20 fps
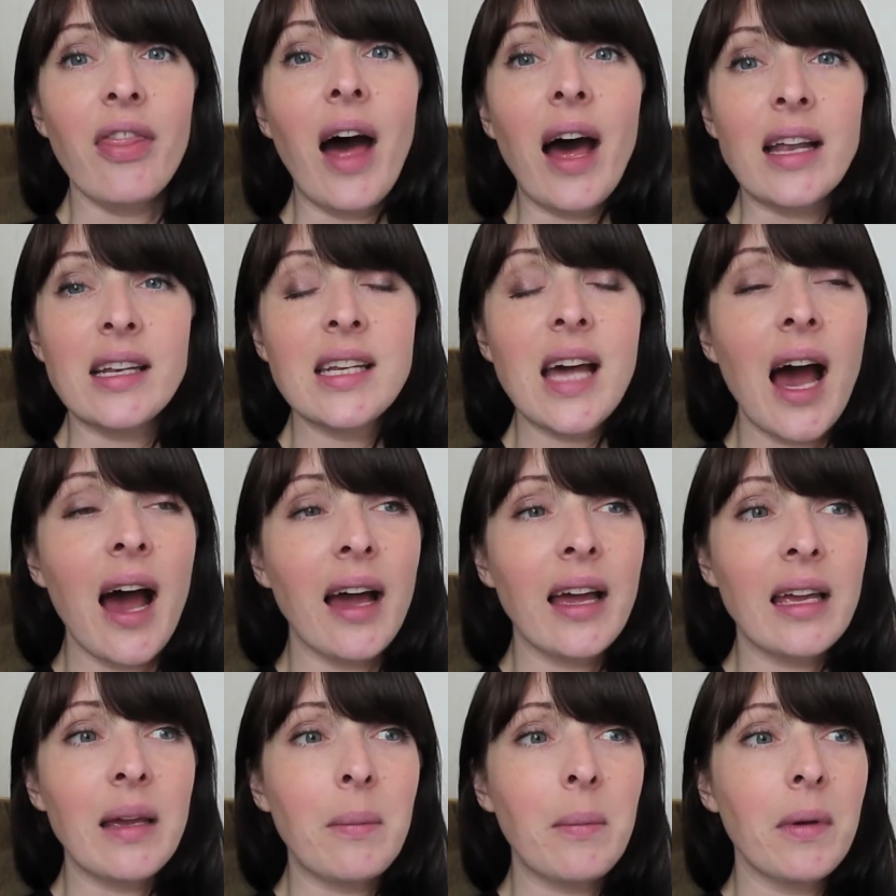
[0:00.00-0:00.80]
that
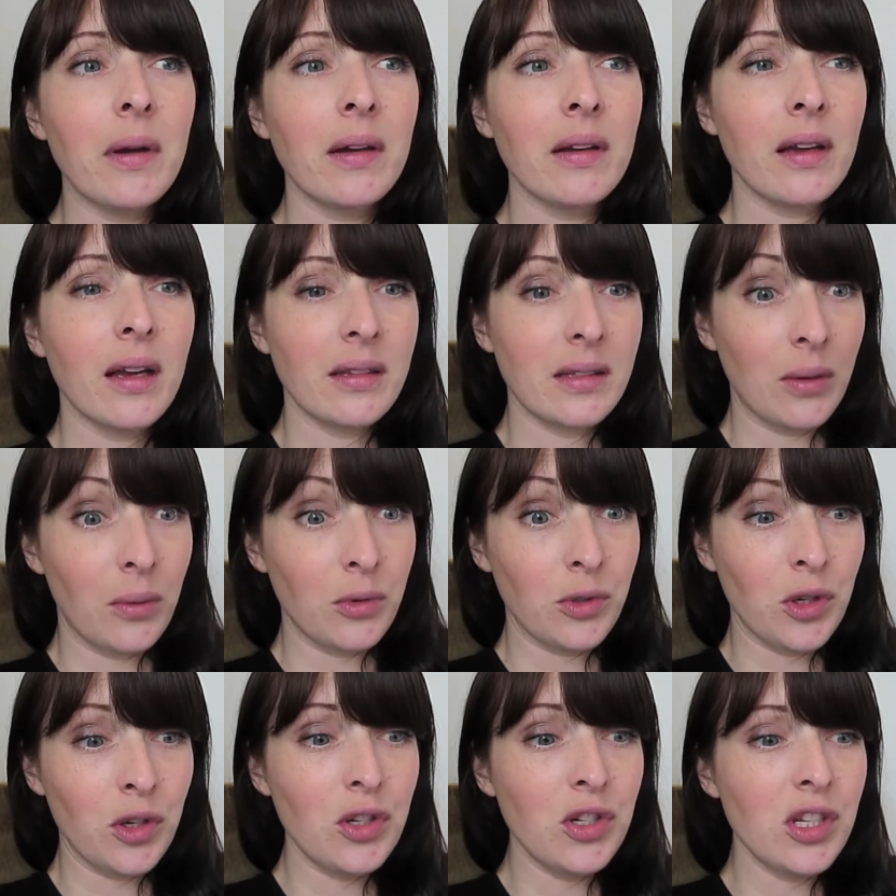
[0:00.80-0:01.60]
time because it
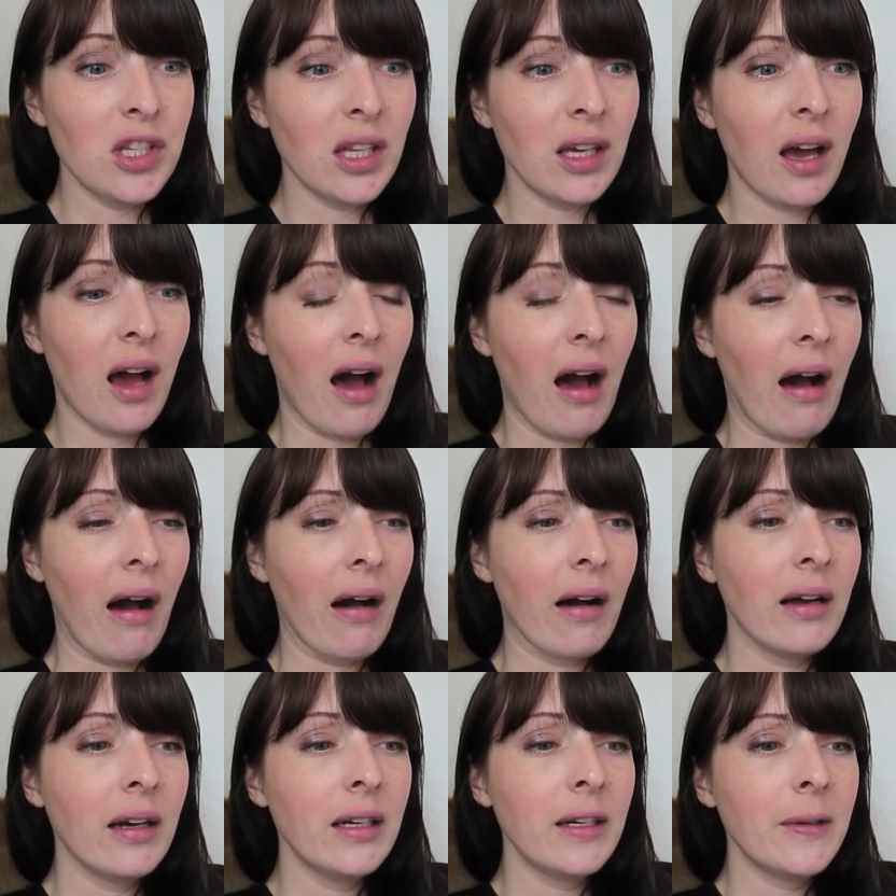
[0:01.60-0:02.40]
was under the
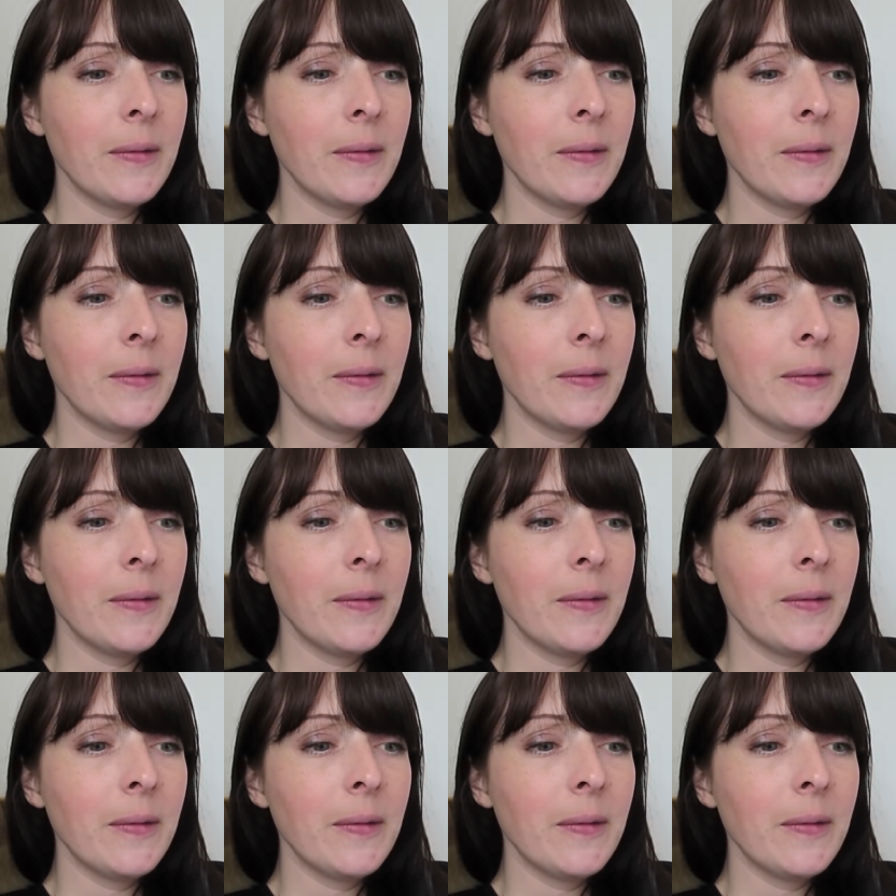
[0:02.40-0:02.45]
car,